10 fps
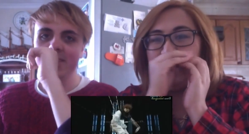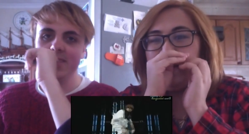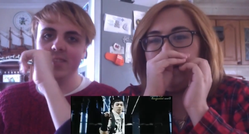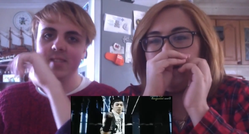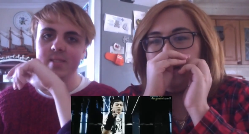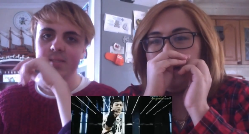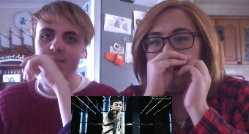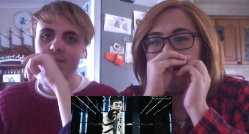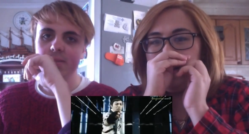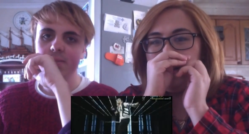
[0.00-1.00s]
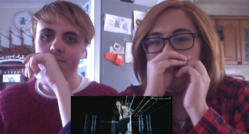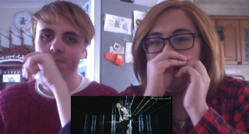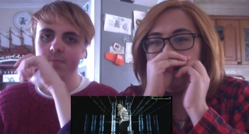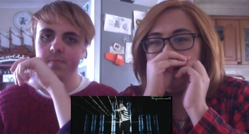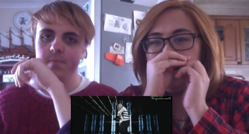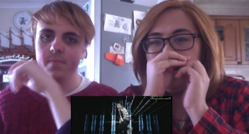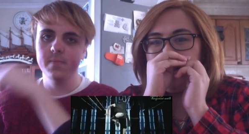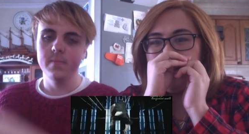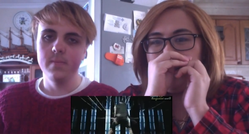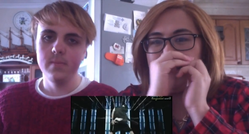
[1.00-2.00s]

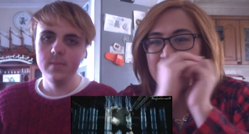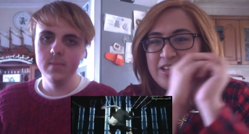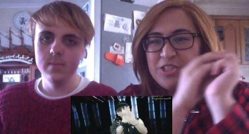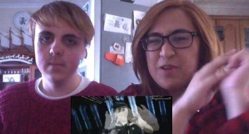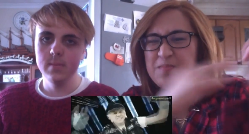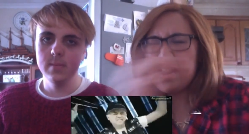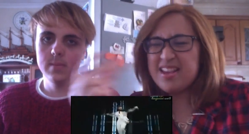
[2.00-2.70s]
Nothing is said.